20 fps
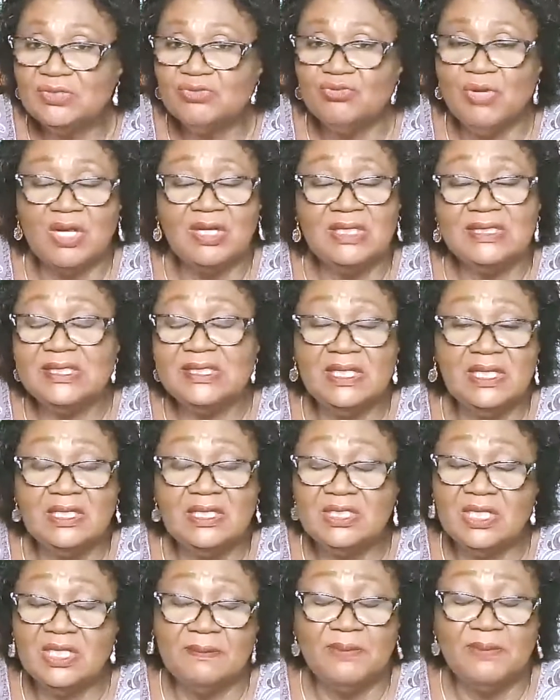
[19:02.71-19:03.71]

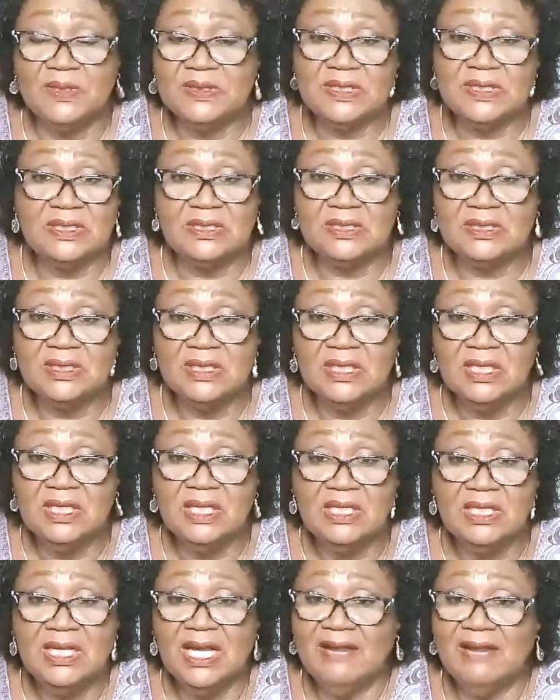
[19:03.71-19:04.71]
reconciliation process.
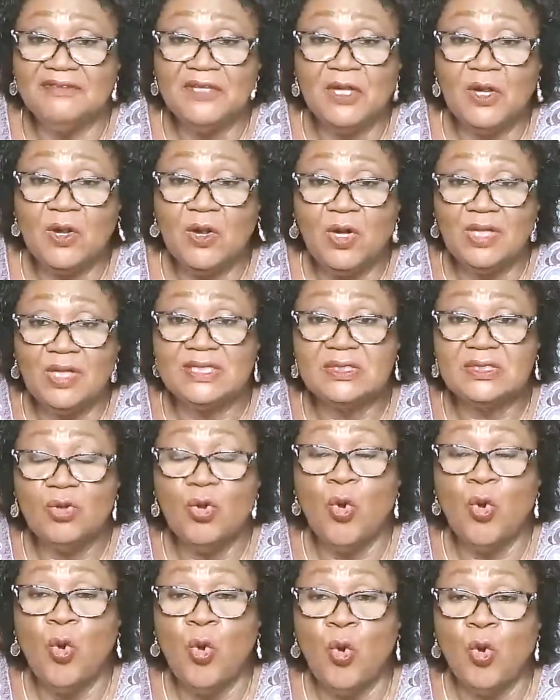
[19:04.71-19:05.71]
You have to cut
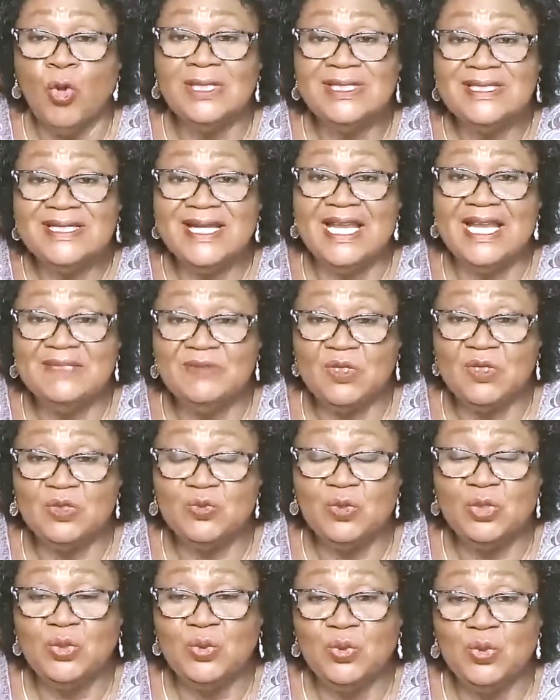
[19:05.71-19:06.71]
all ties because
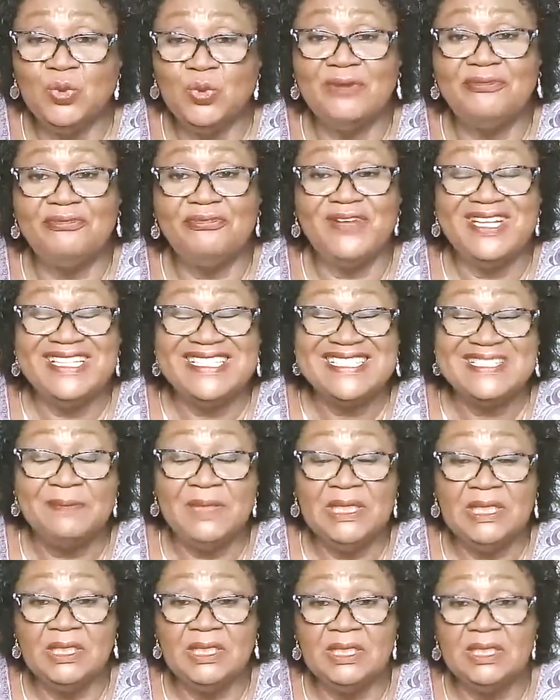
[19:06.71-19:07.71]
we don't know what friends
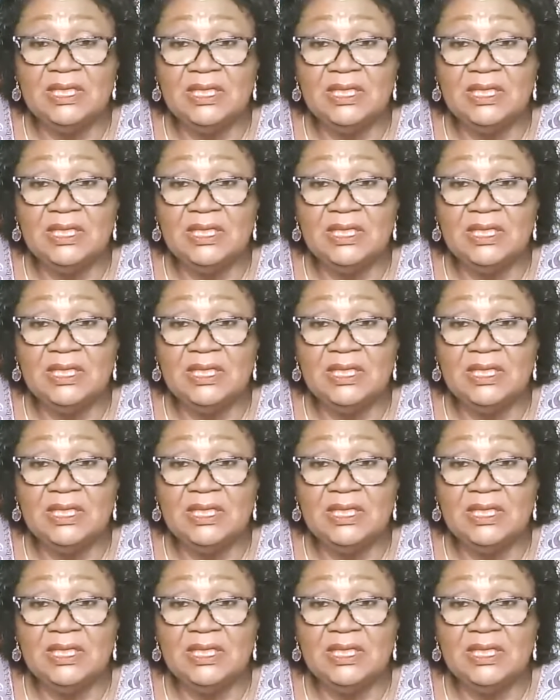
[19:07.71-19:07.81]
mean.